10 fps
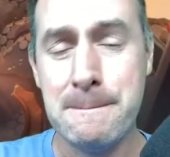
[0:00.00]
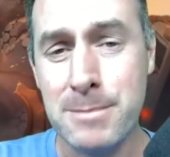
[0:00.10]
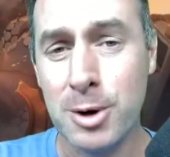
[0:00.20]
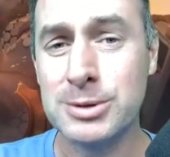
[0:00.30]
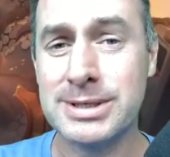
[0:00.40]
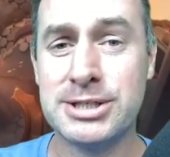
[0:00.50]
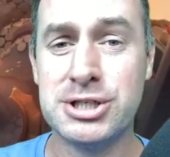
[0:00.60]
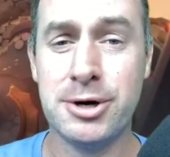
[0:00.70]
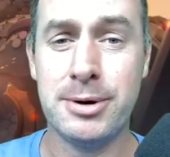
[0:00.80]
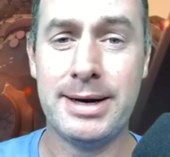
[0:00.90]
Most
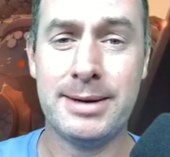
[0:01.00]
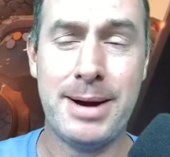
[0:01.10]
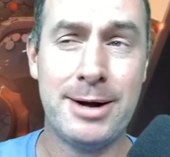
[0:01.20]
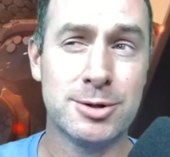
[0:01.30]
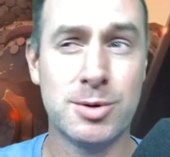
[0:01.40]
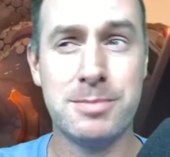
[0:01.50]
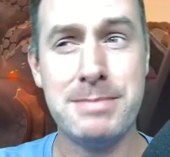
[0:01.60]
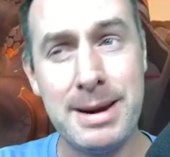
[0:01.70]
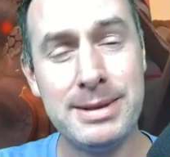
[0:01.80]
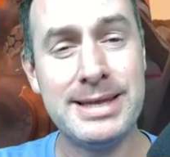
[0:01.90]
legendary commanders, with
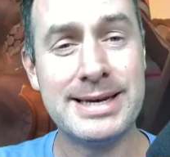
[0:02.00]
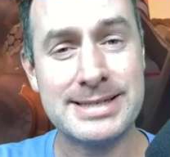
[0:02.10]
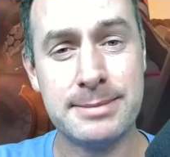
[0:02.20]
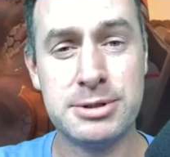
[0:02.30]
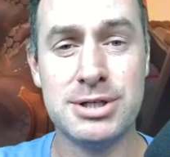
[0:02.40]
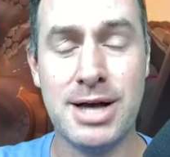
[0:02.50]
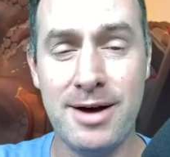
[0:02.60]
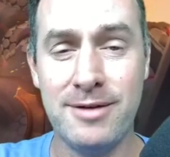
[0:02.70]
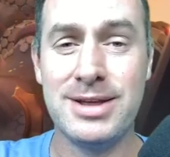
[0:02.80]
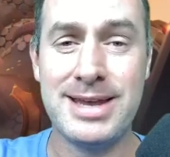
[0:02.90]
maybe the exception
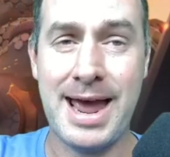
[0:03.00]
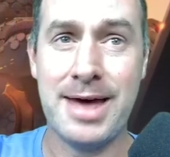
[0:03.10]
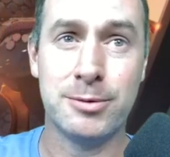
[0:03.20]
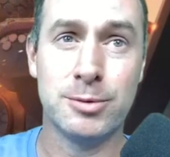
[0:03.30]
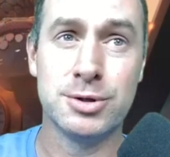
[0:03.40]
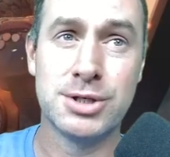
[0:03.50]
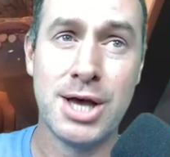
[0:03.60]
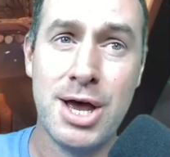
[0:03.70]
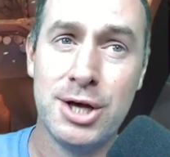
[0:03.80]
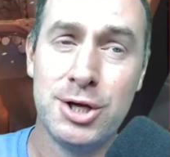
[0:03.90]
of the Gatherers,
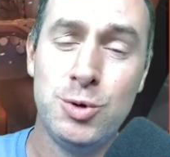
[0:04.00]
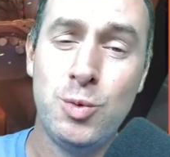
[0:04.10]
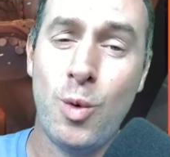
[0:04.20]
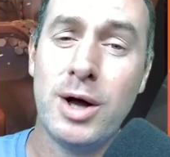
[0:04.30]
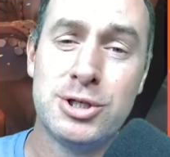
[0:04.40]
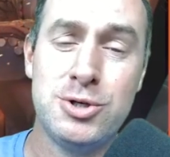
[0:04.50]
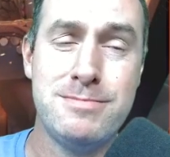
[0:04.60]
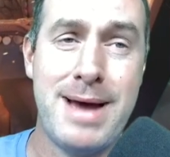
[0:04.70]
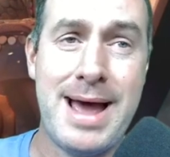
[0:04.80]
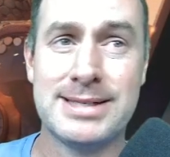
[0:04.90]
you want to
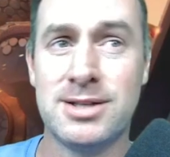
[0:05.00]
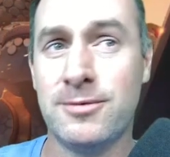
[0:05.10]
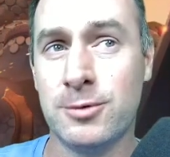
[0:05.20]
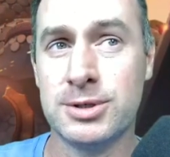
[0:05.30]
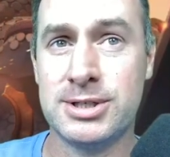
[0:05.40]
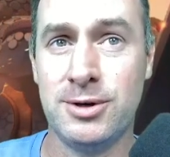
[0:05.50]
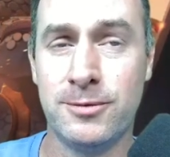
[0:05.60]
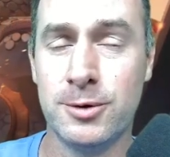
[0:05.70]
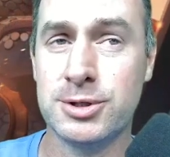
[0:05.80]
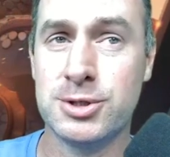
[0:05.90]
max the first skill
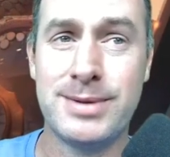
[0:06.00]
first.